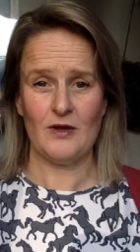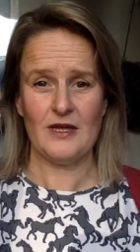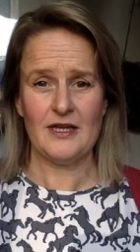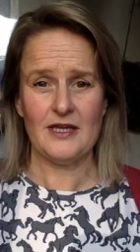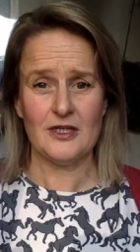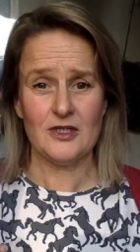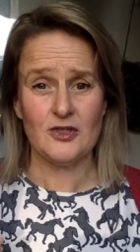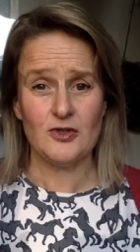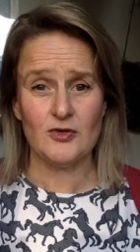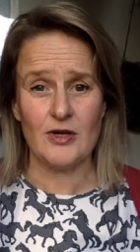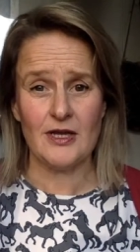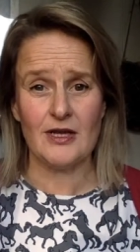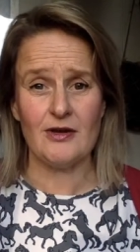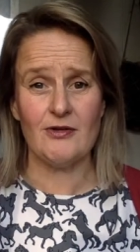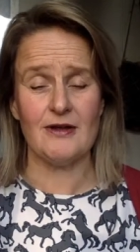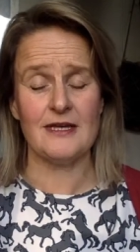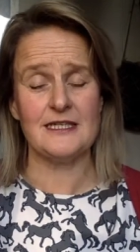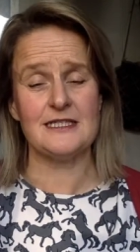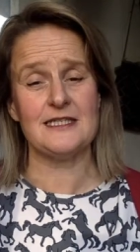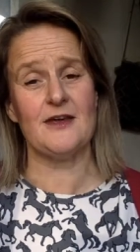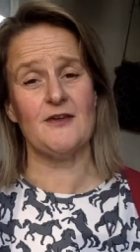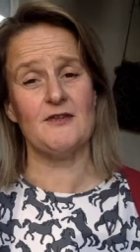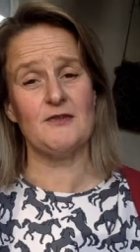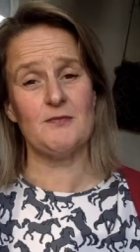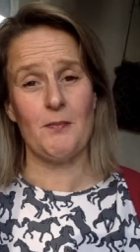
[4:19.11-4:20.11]
We can trigger
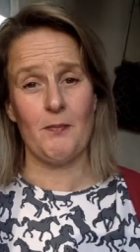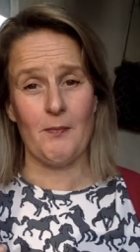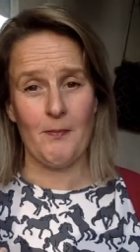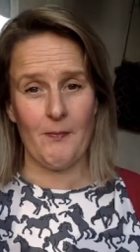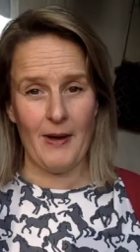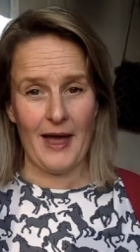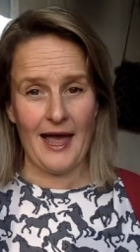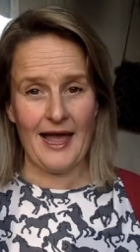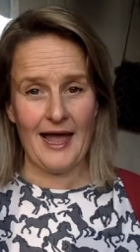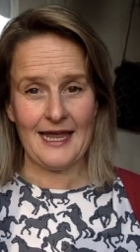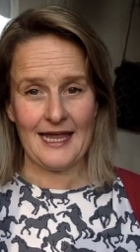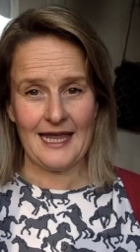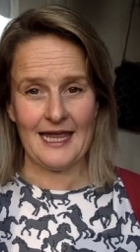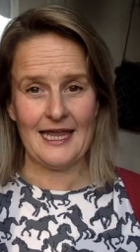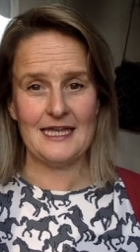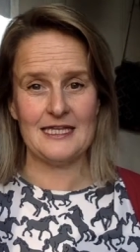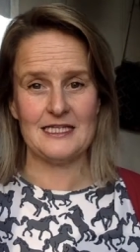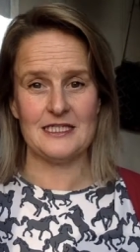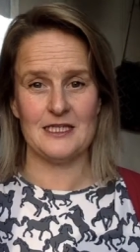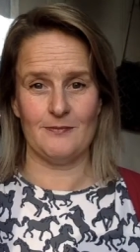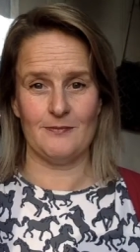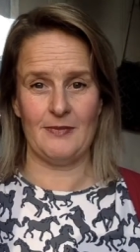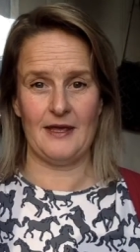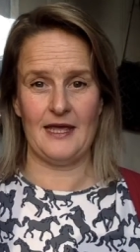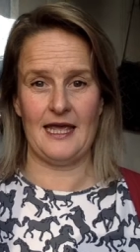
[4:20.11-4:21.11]
ourselves back
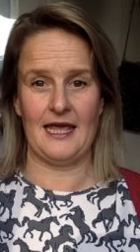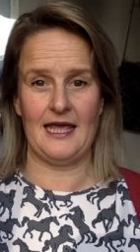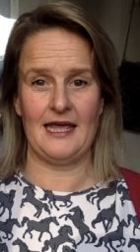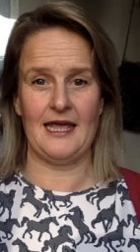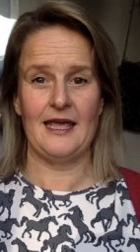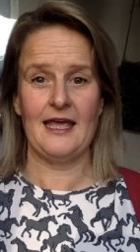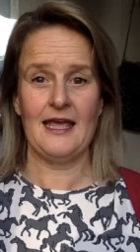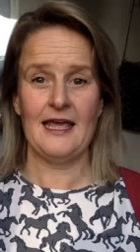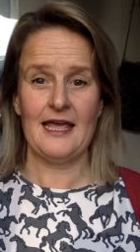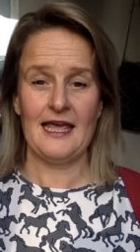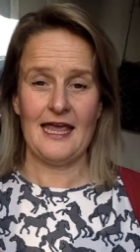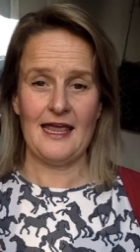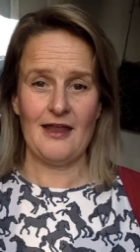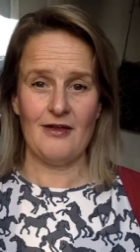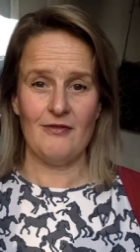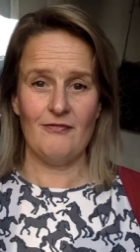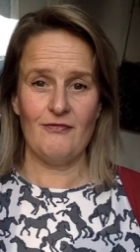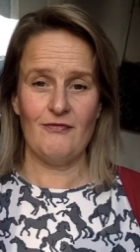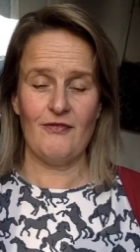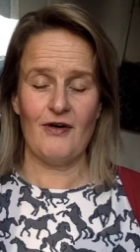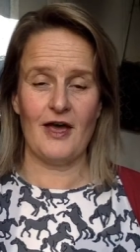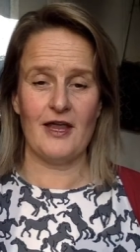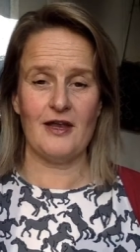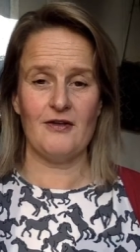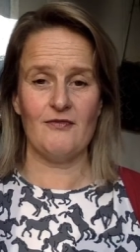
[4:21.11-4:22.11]
into being in
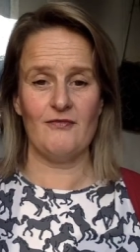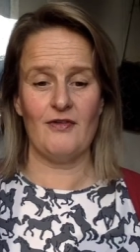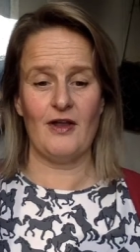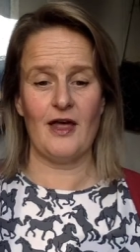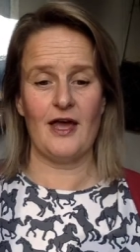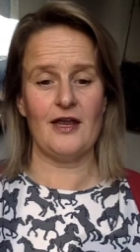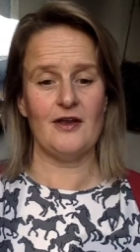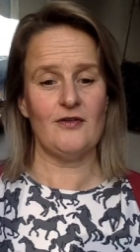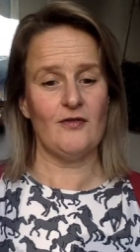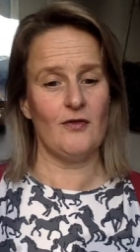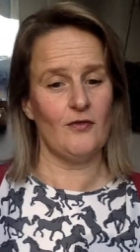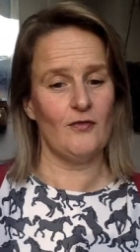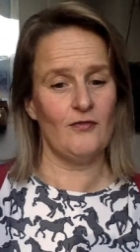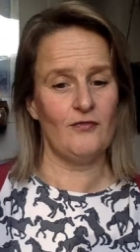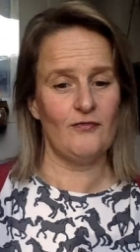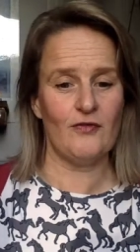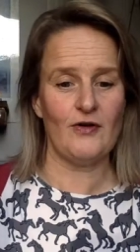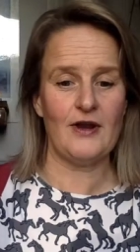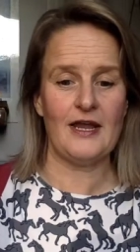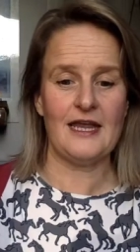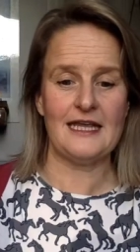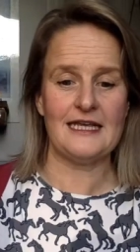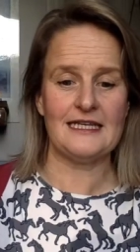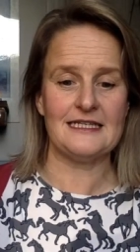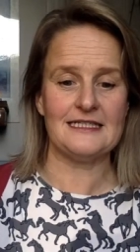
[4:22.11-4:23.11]
fight, flight or
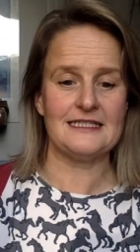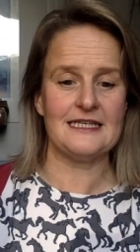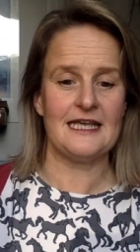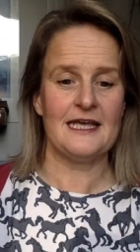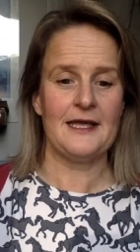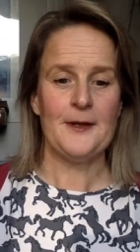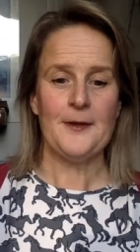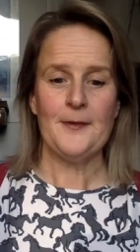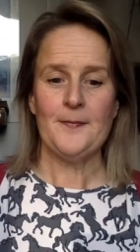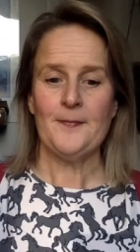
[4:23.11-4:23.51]
freeze.